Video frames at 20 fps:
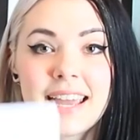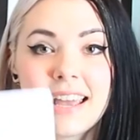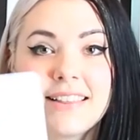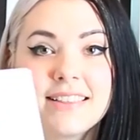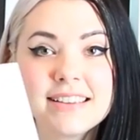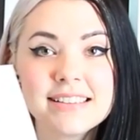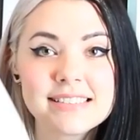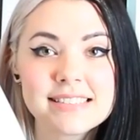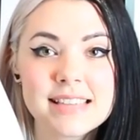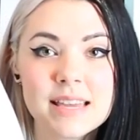
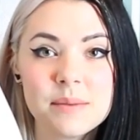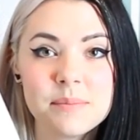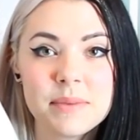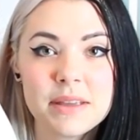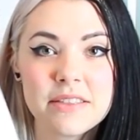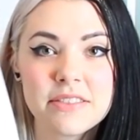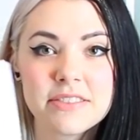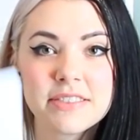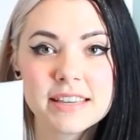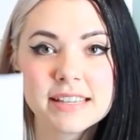Kelly sent
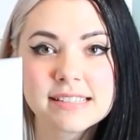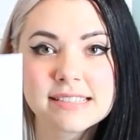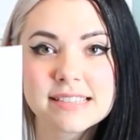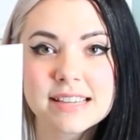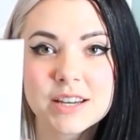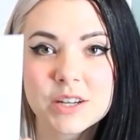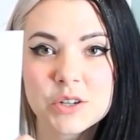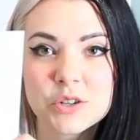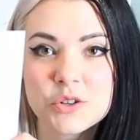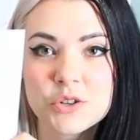me this
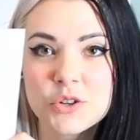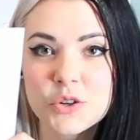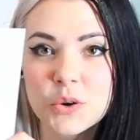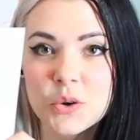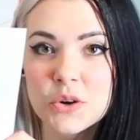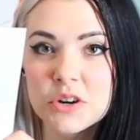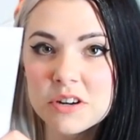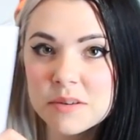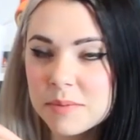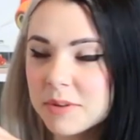
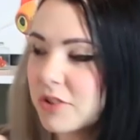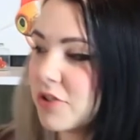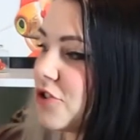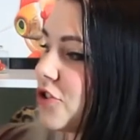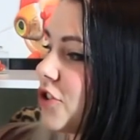adorable